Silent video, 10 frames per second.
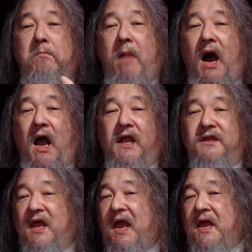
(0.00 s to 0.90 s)

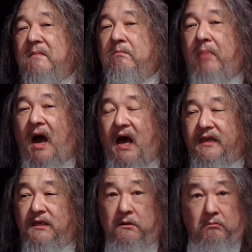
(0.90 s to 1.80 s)
mind and
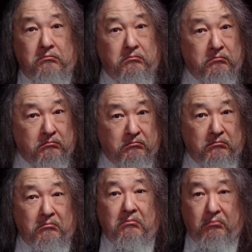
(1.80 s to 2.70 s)
body?
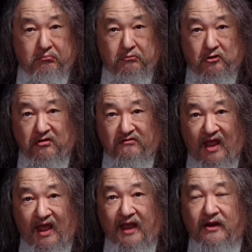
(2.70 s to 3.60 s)
Good
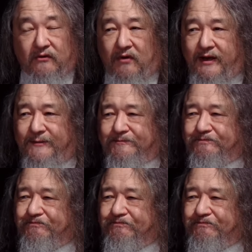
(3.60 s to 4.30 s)
attack, right?